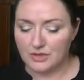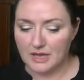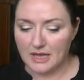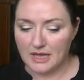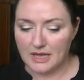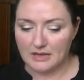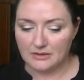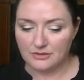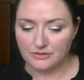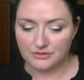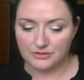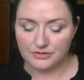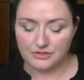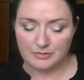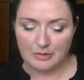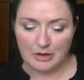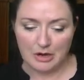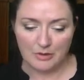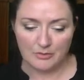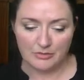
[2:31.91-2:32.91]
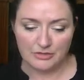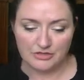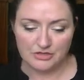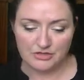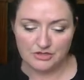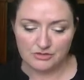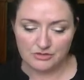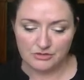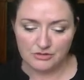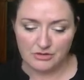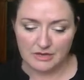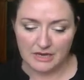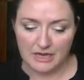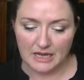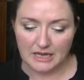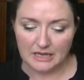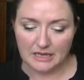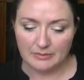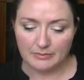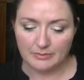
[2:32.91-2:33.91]
another department store
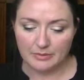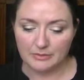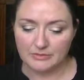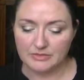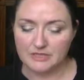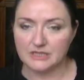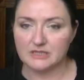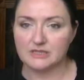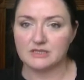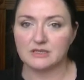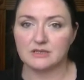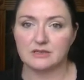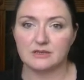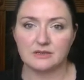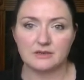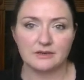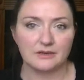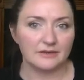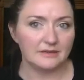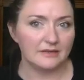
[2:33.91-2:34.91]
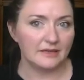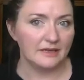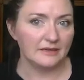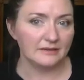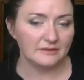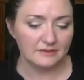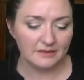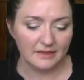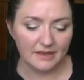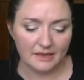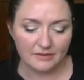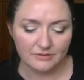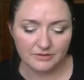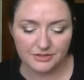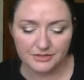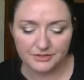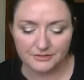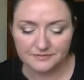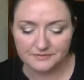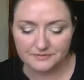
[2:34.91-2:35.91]
and I bumped into the Guerlain
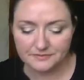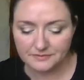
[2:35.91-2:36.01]
counter.